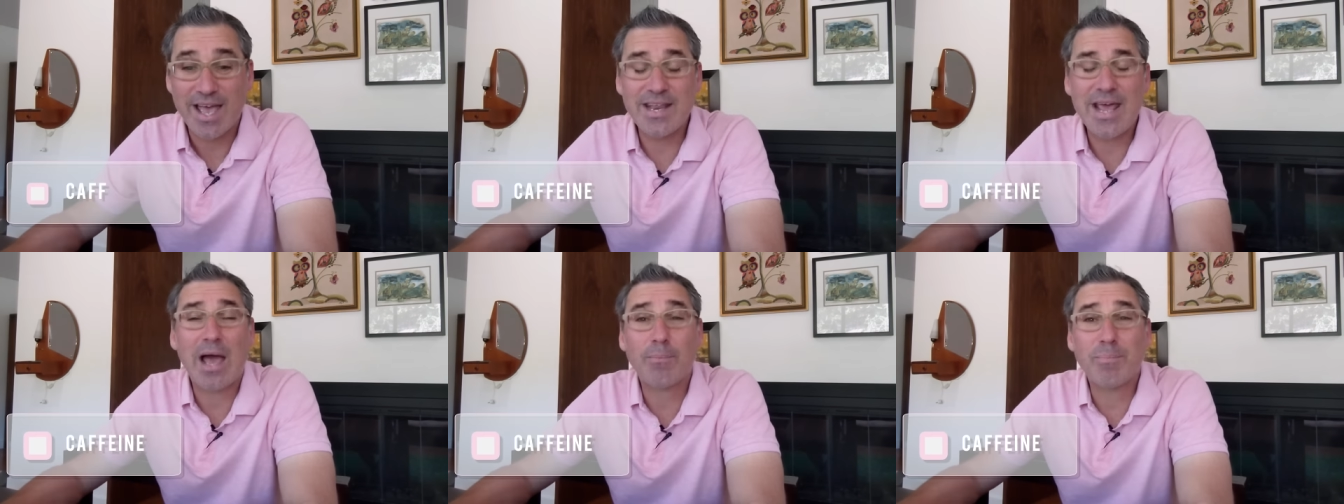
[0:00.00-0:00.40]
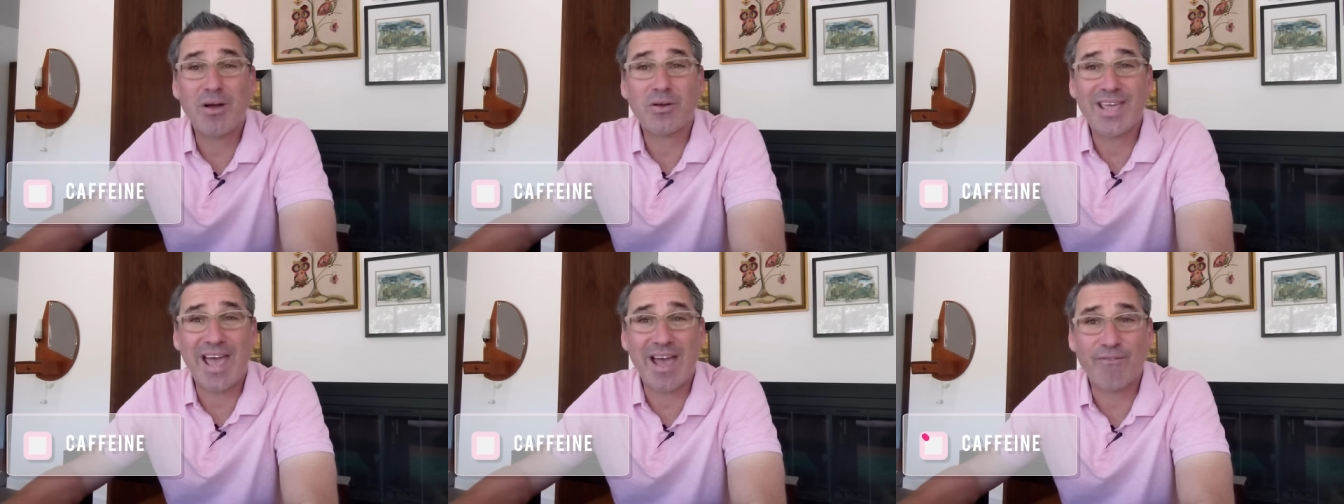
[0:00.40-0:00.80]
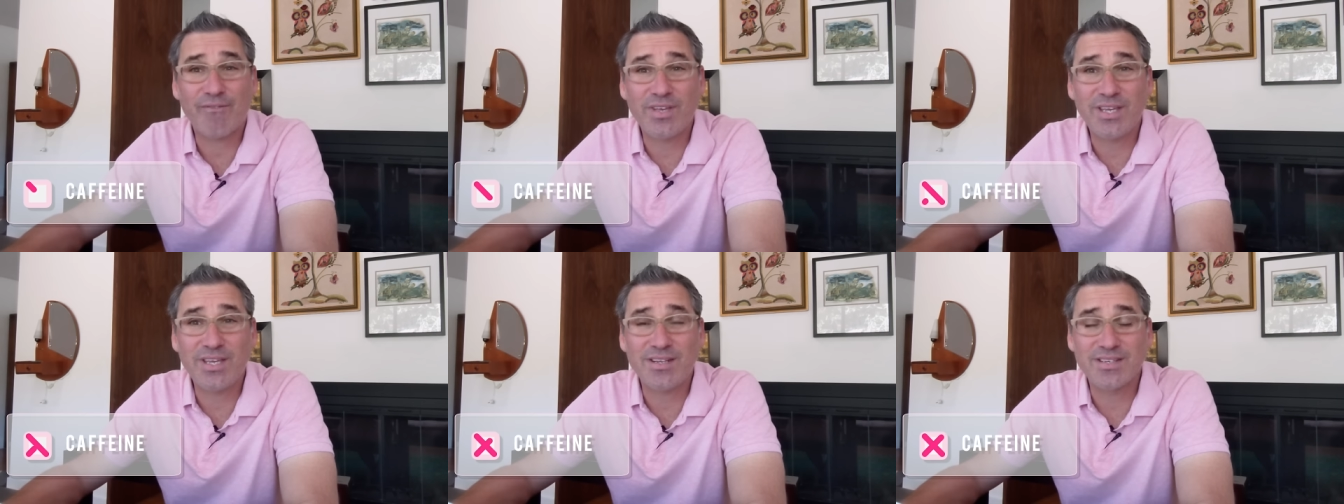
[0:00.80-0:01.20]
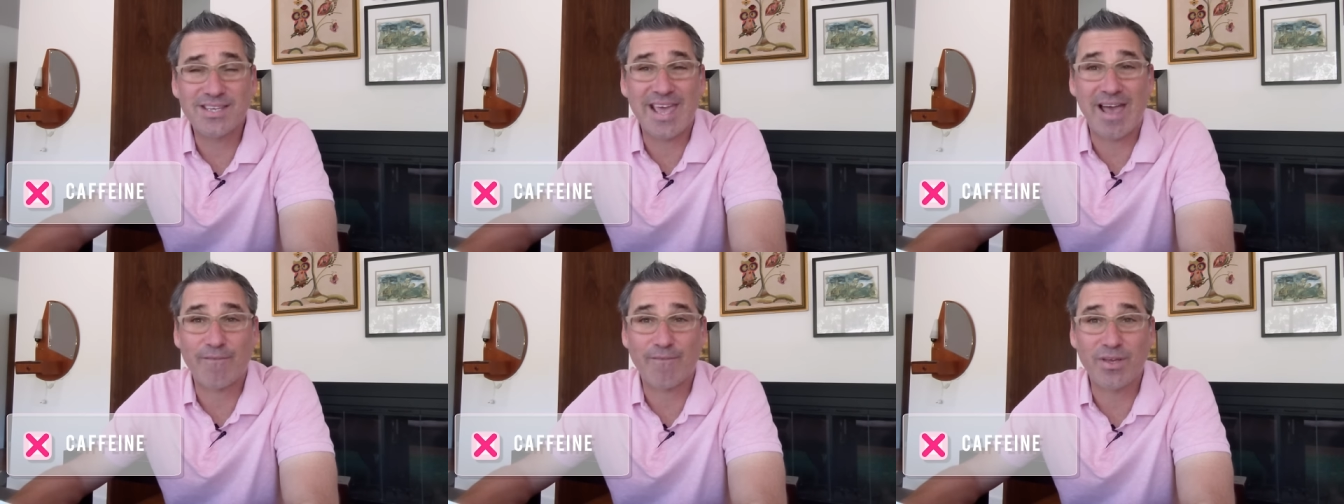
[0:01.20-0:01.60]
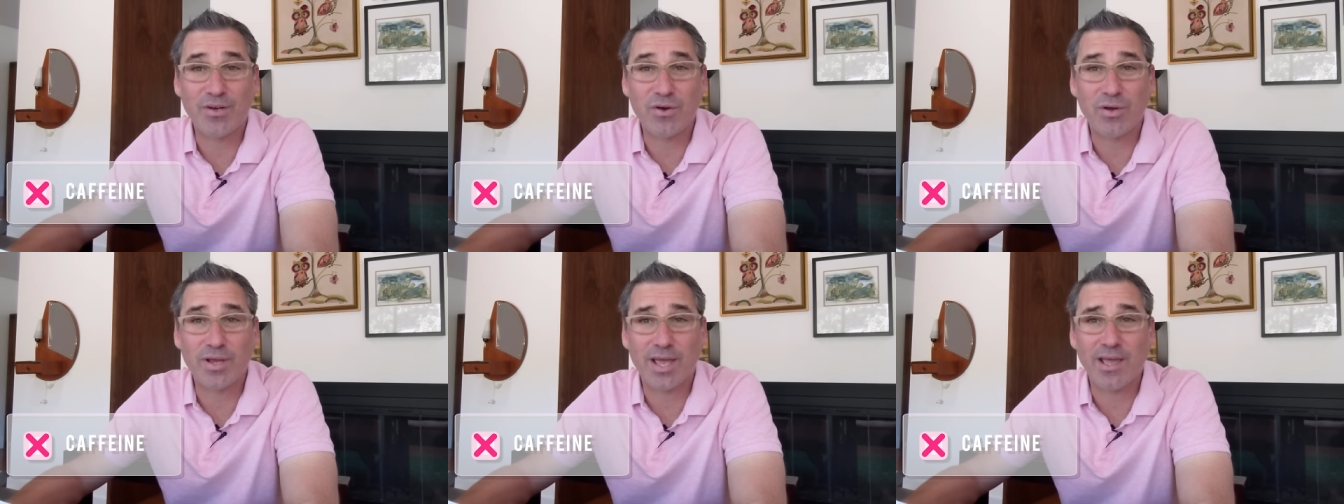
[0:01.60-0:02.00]
And how about caffeine? Is
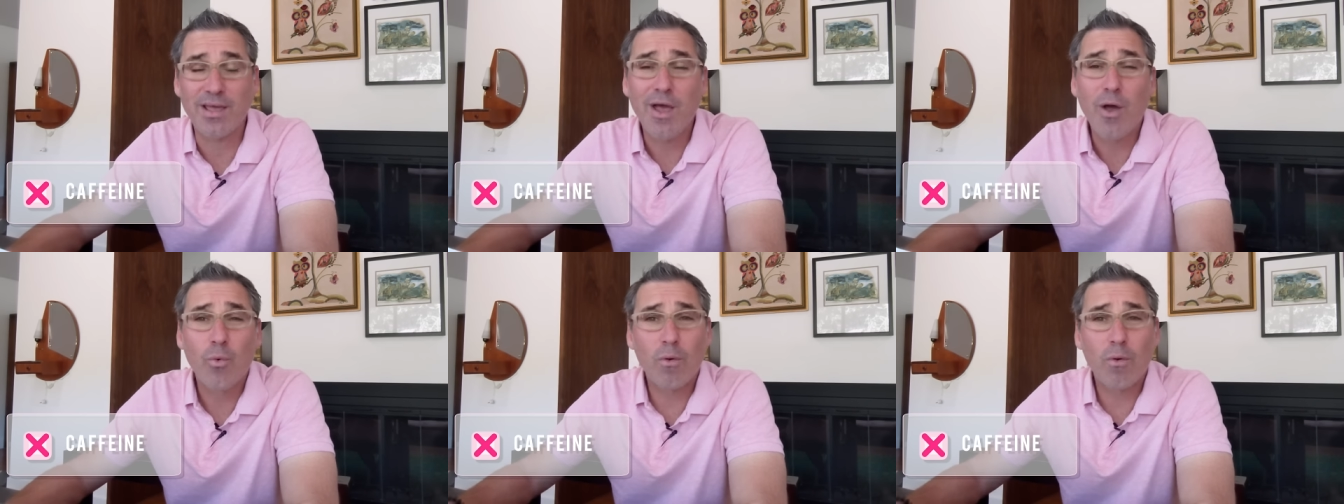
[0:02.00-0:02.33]
caffeine okay?